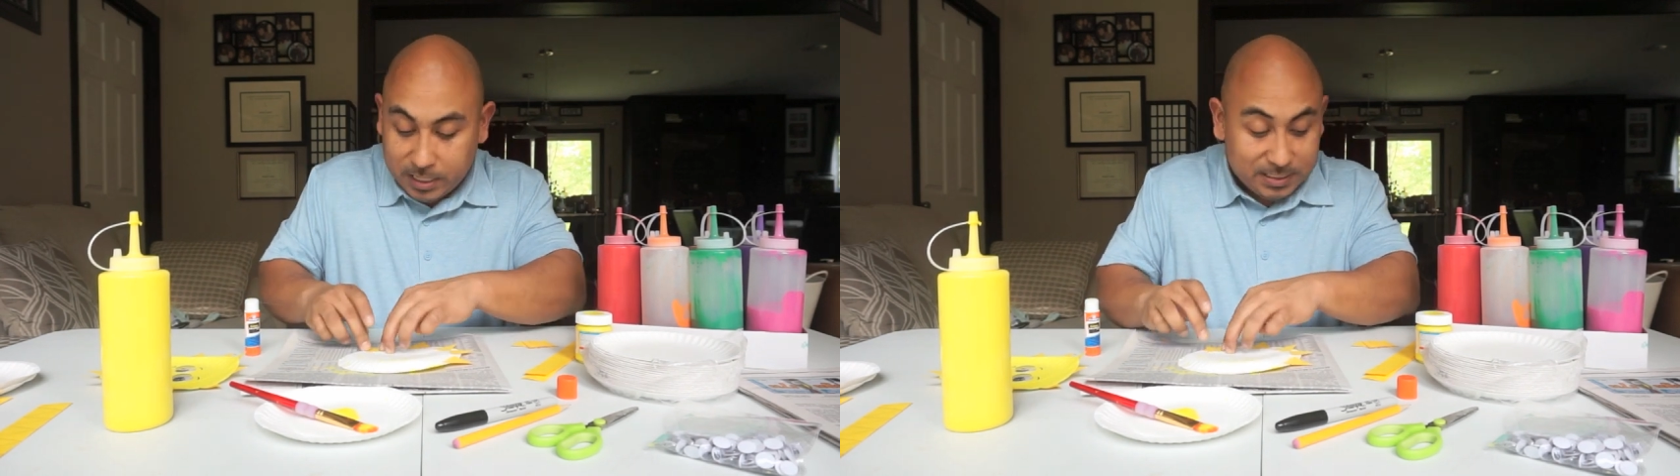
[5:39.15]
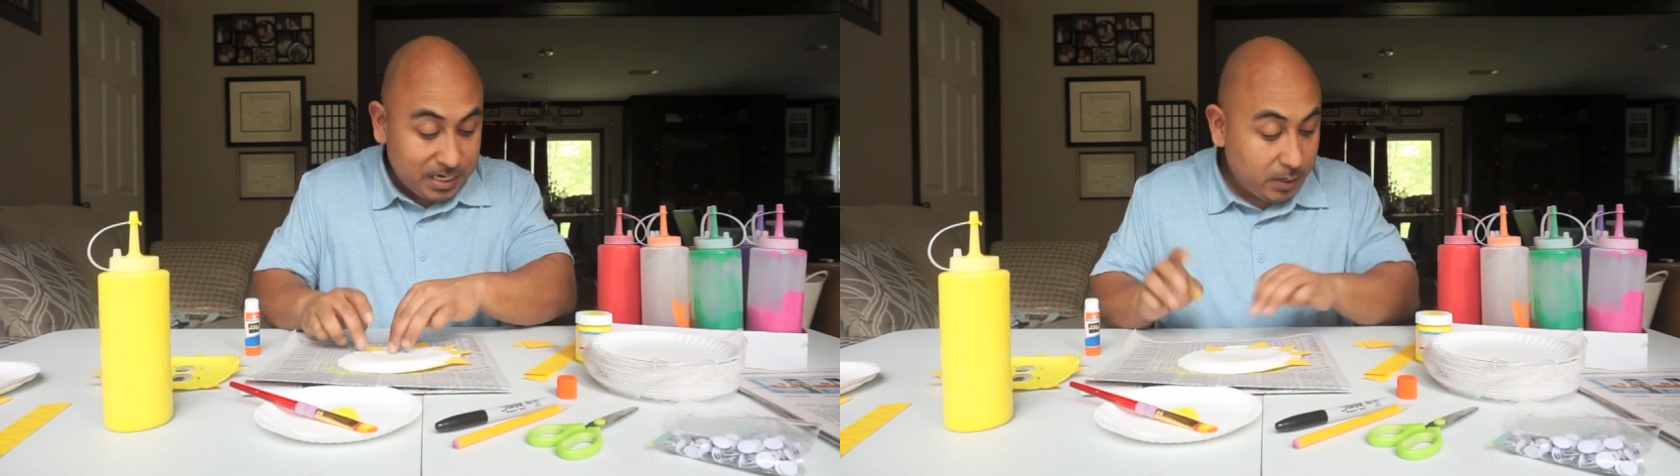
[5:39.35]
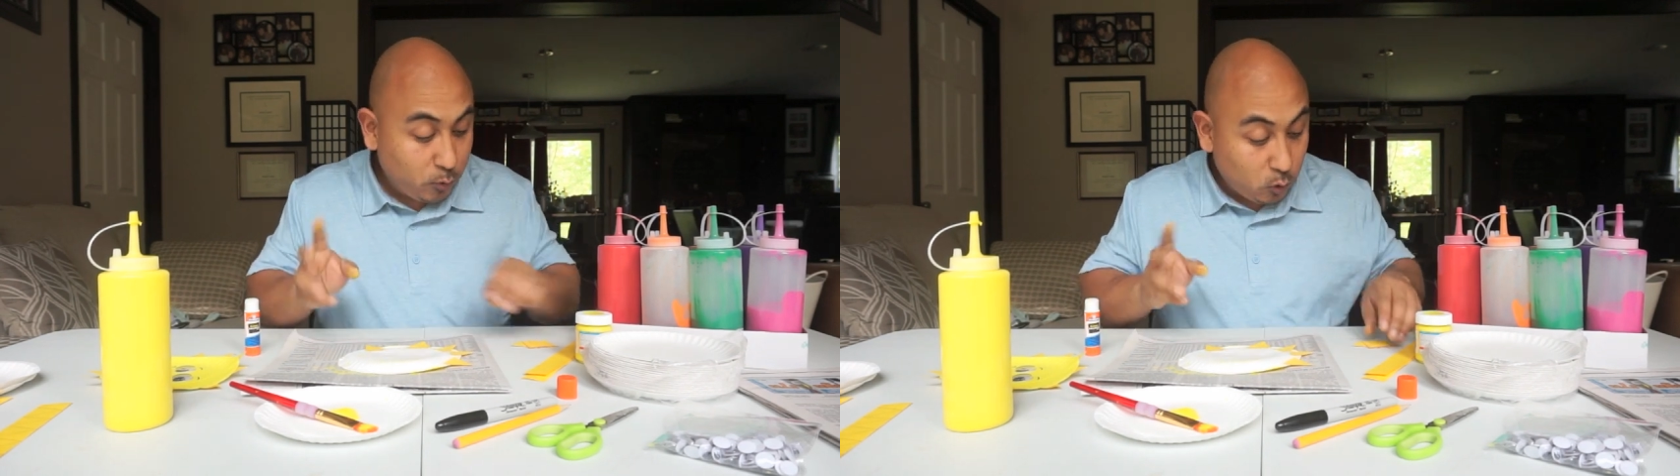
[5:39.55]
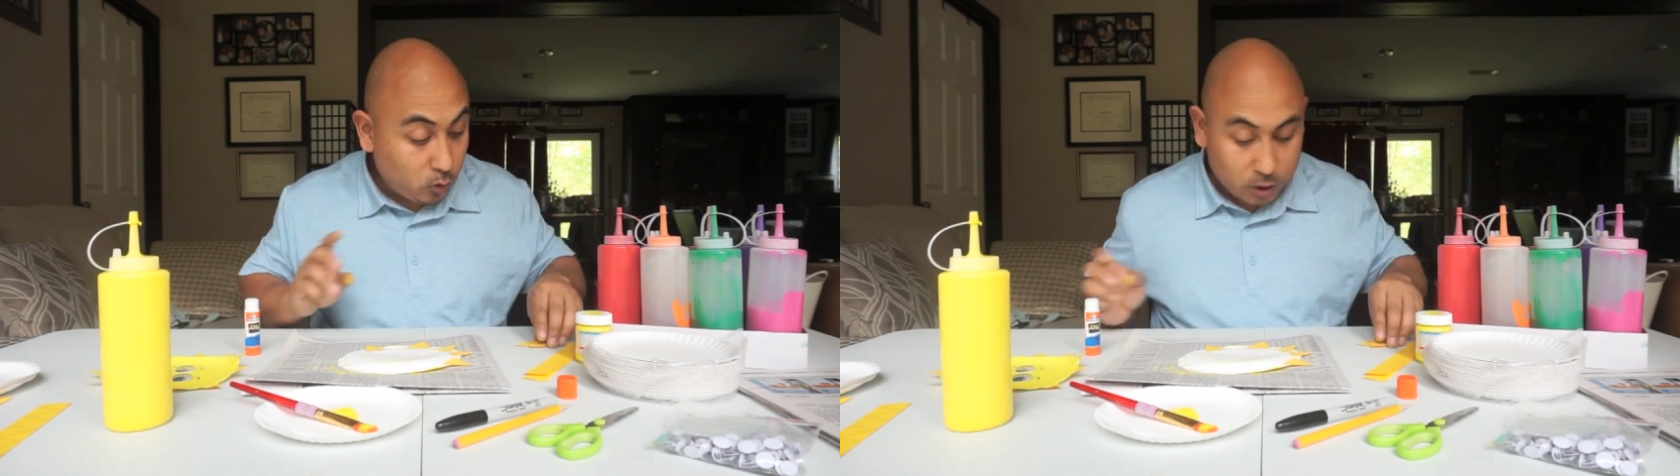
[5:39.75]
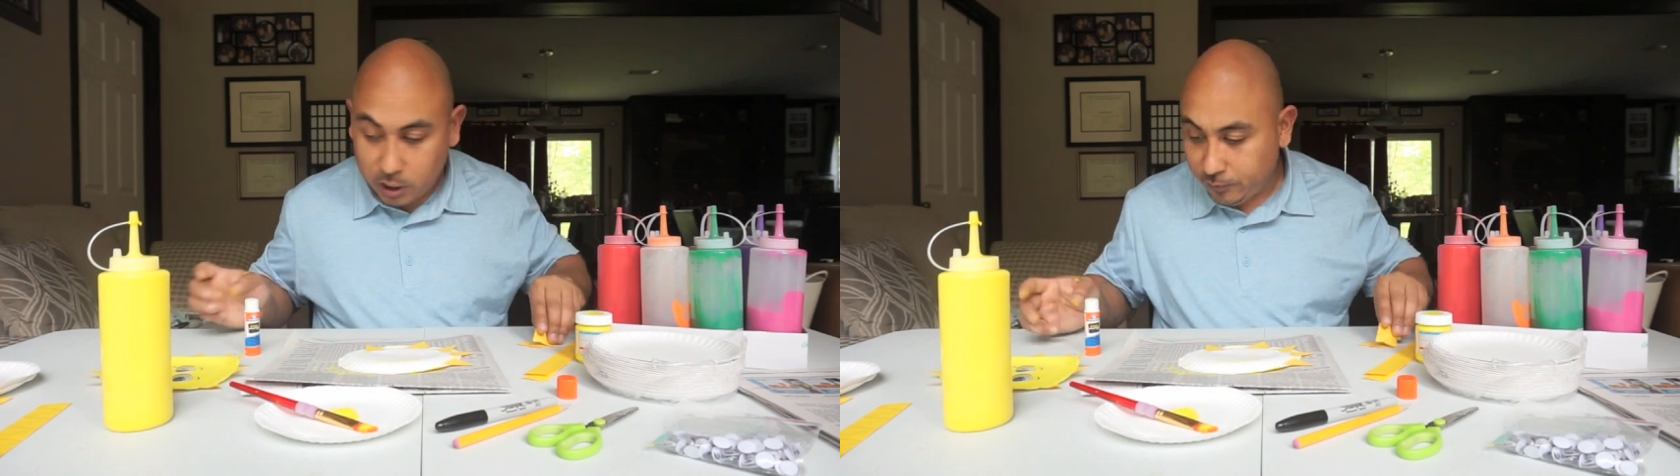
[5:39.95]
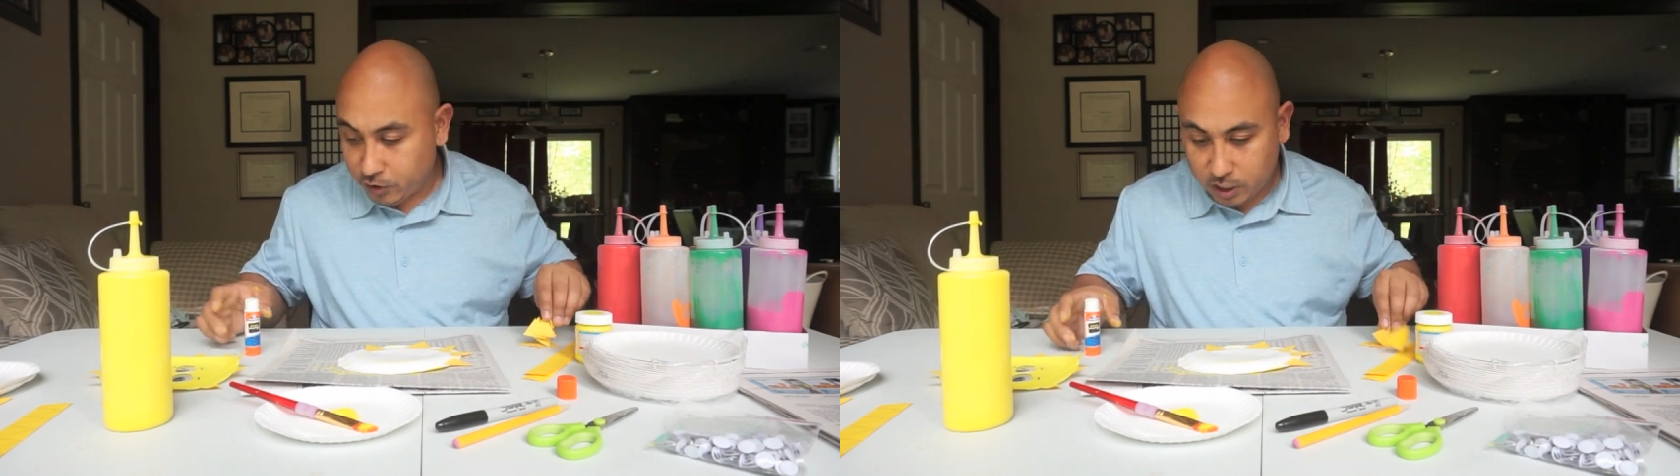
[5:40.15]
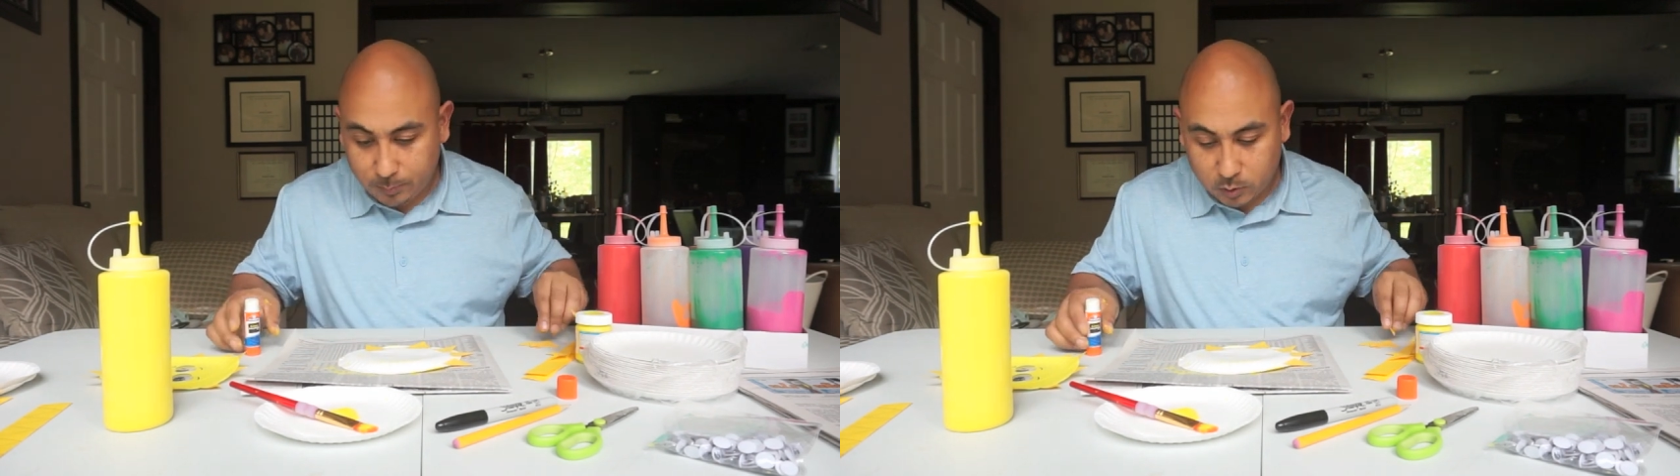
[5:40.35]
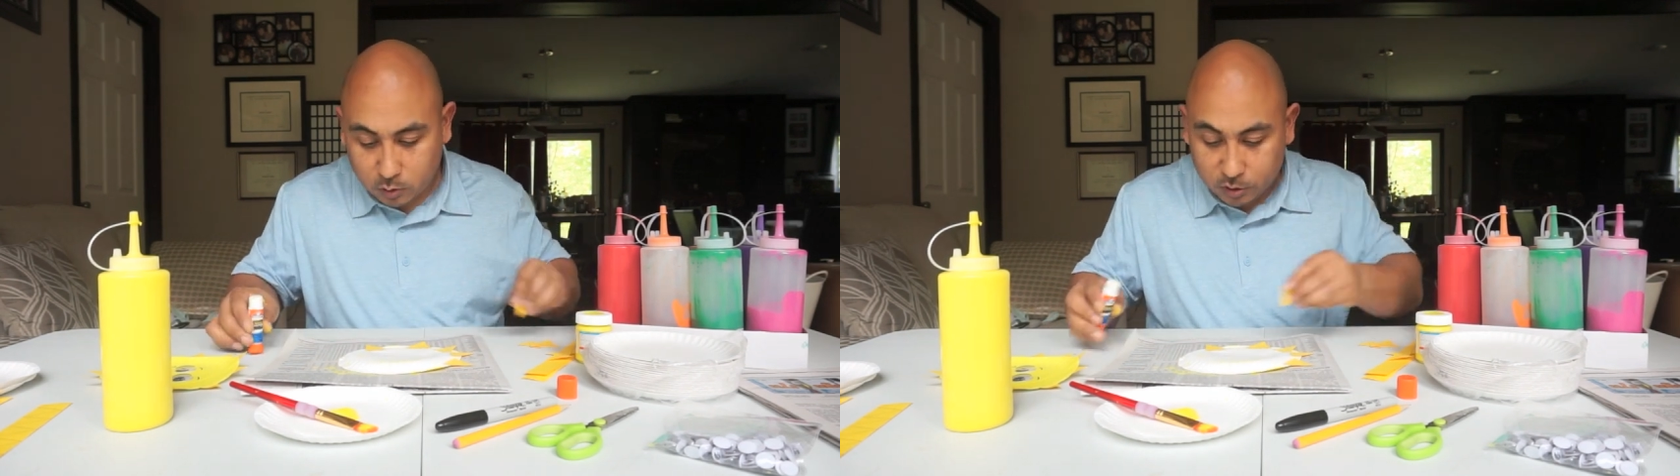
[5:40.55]
table covered
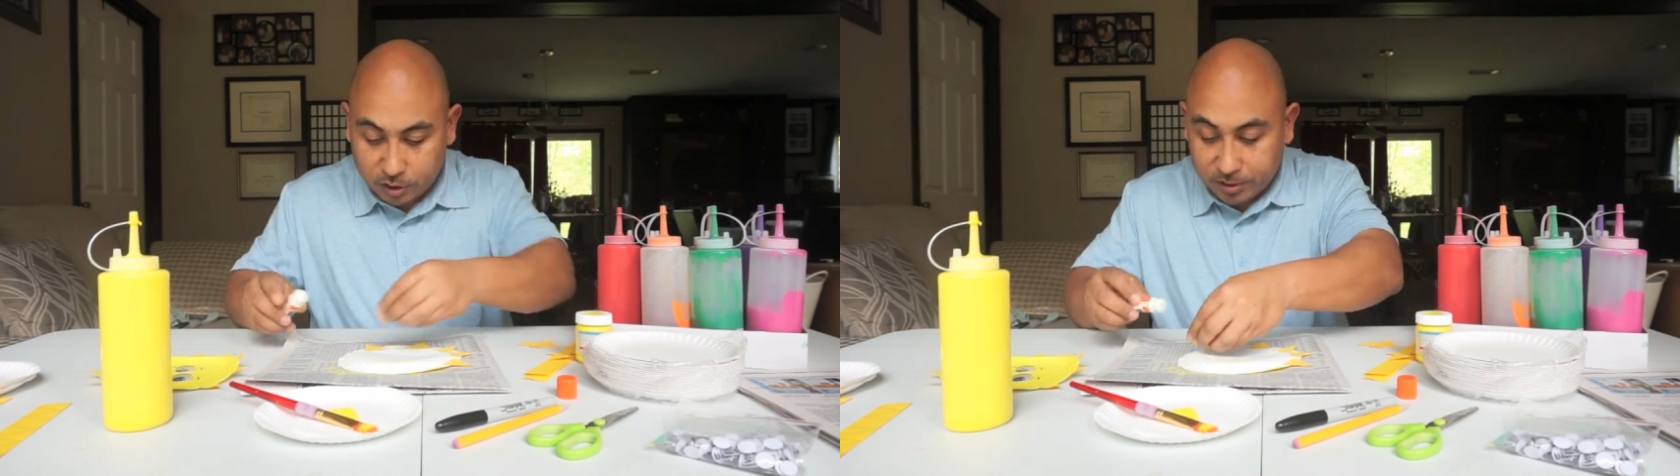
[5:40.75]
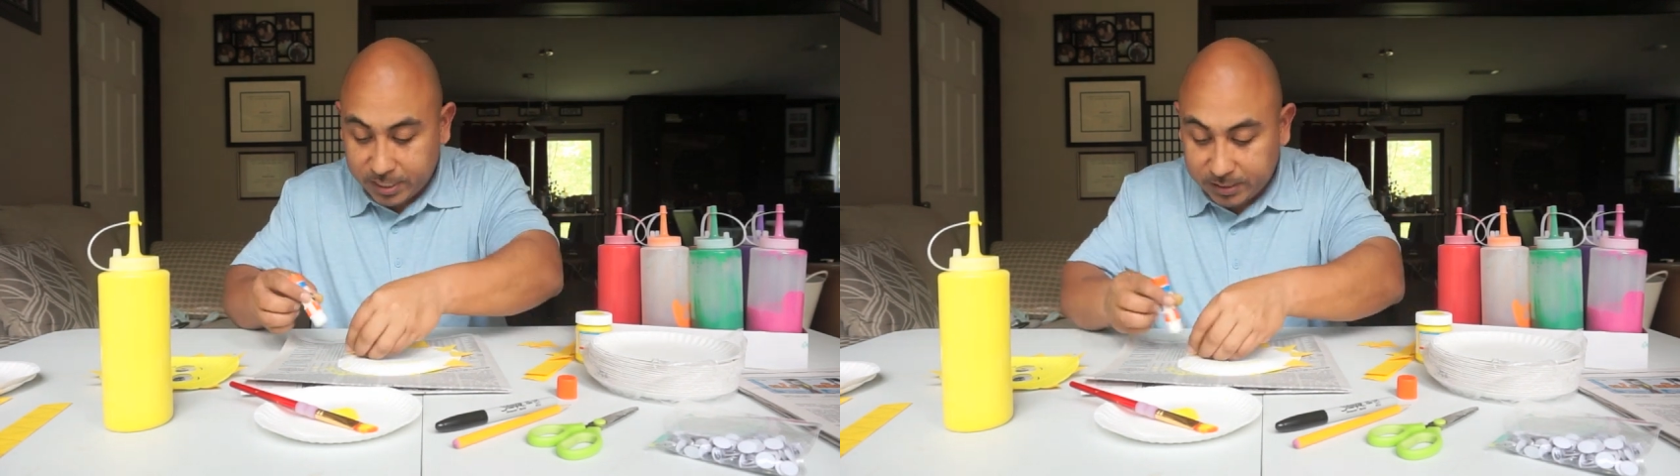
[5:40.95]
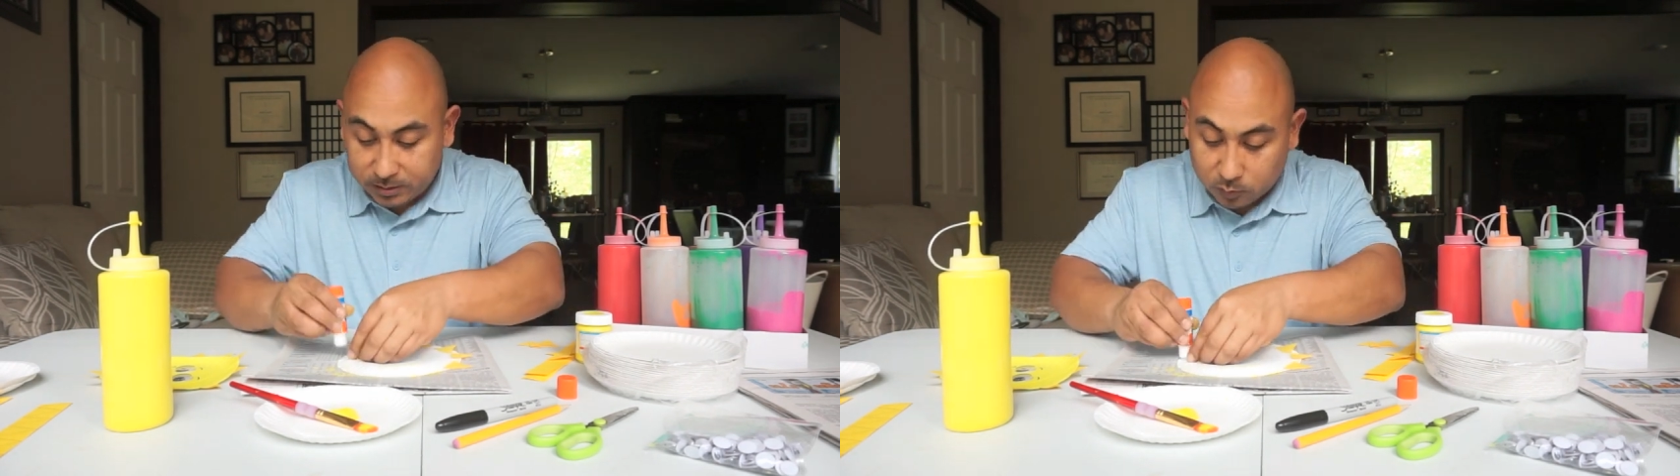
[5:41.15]
up, or your desk,